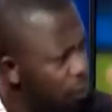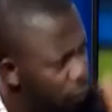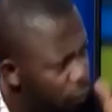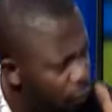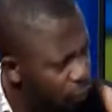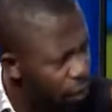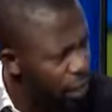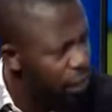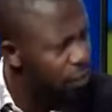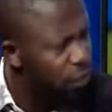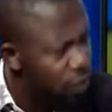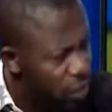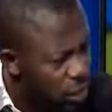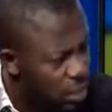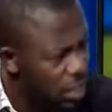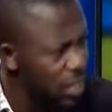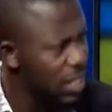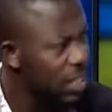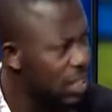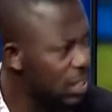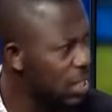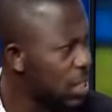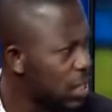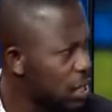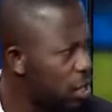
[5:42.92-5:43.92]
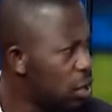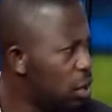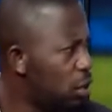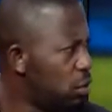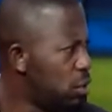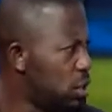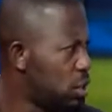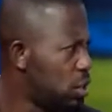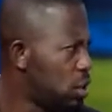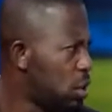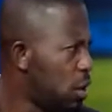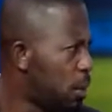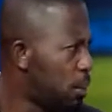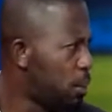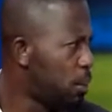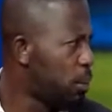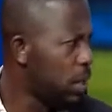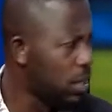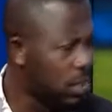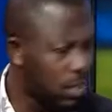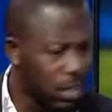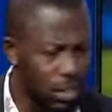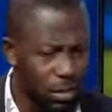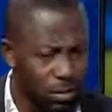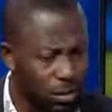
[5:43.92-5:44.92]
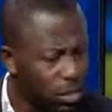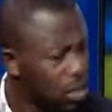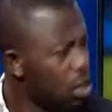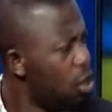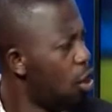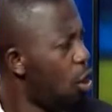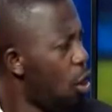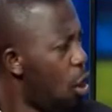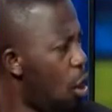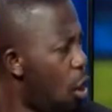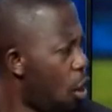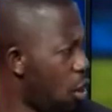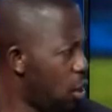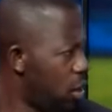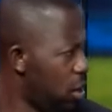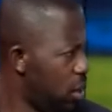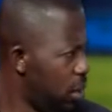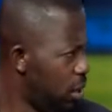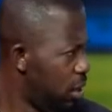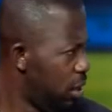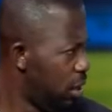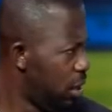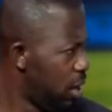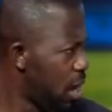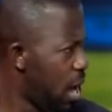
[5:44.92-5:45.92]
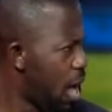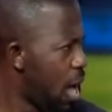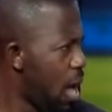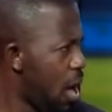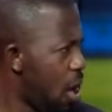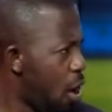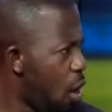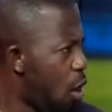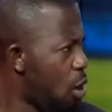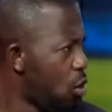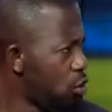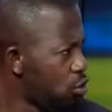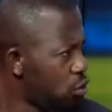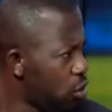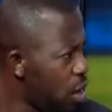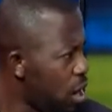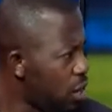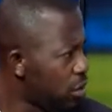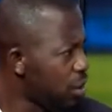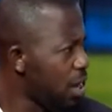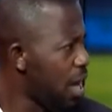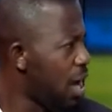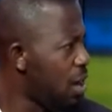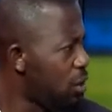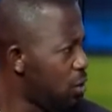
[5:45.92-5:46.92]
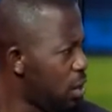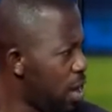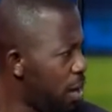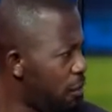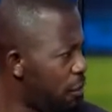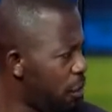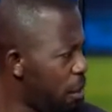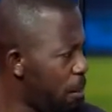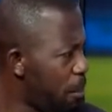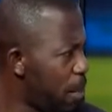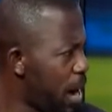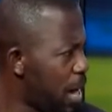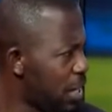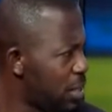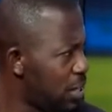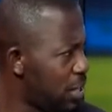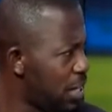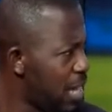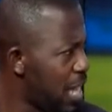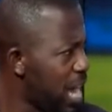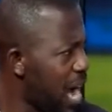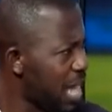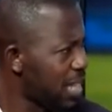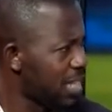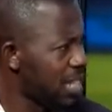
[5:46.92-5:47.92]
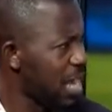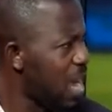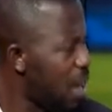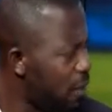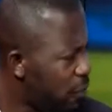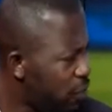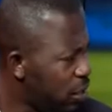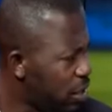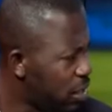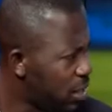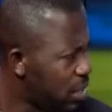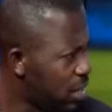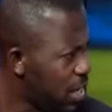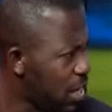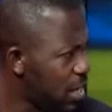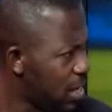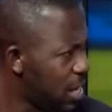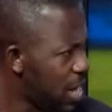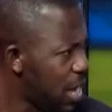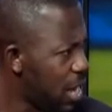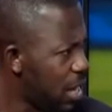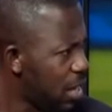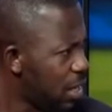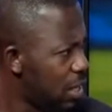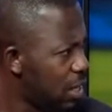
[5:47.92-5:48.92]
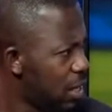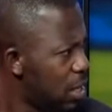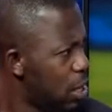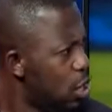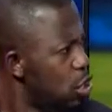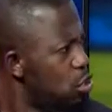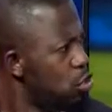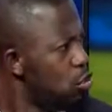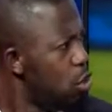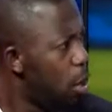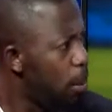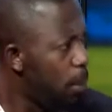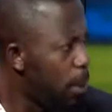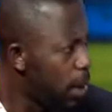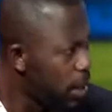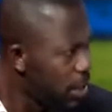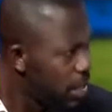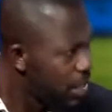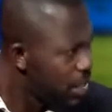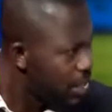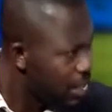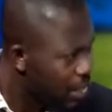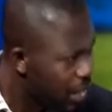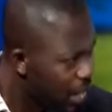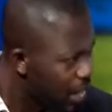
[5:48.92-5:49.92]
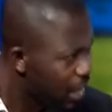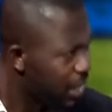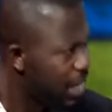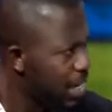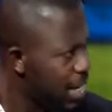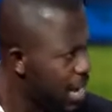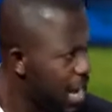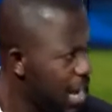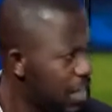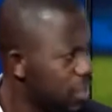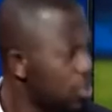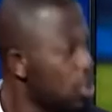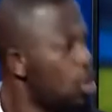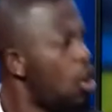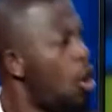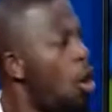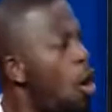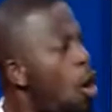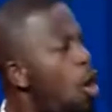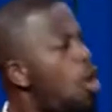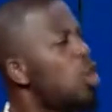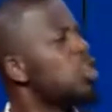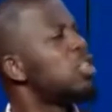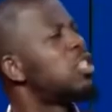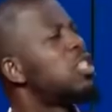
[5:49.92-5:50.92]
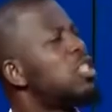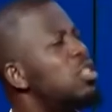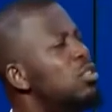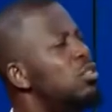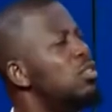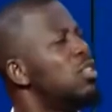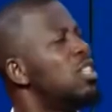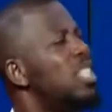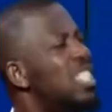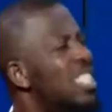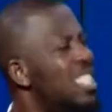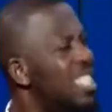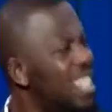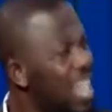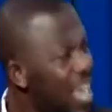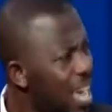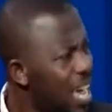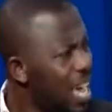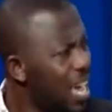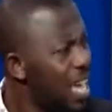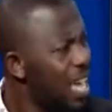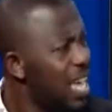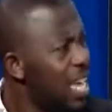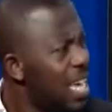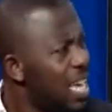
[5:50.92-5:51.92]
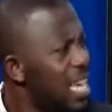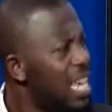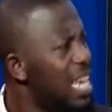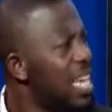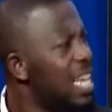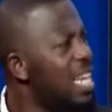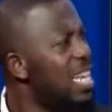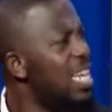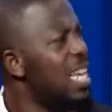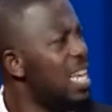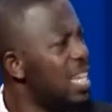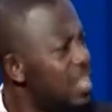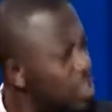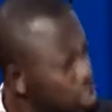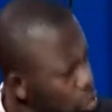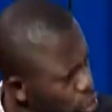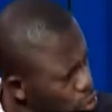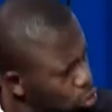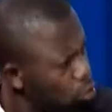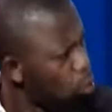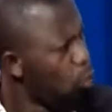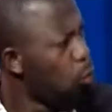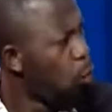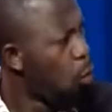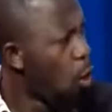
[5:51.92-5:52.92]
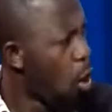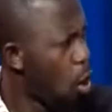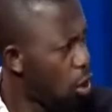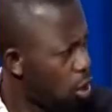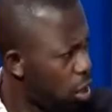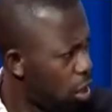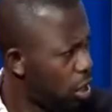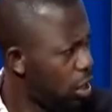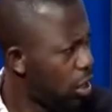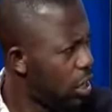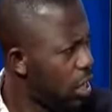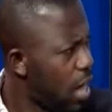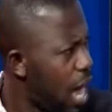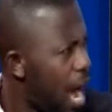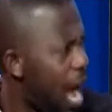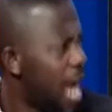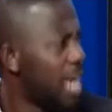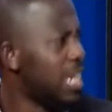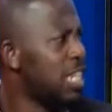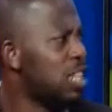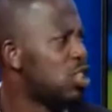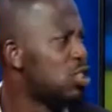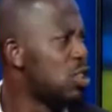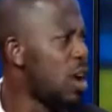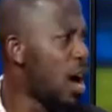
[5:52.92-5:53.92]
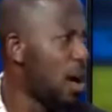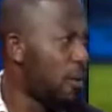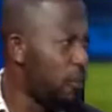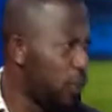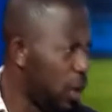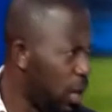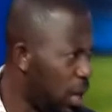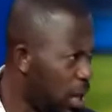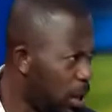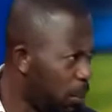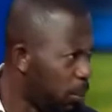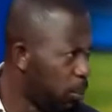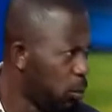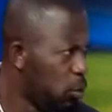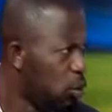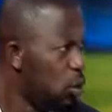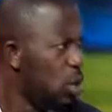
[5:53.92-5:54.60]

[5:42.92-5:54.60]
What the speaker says: 50 security operatives on ground on every match day at every stadium. Nobody's checking that until the day it needs to work and is not available.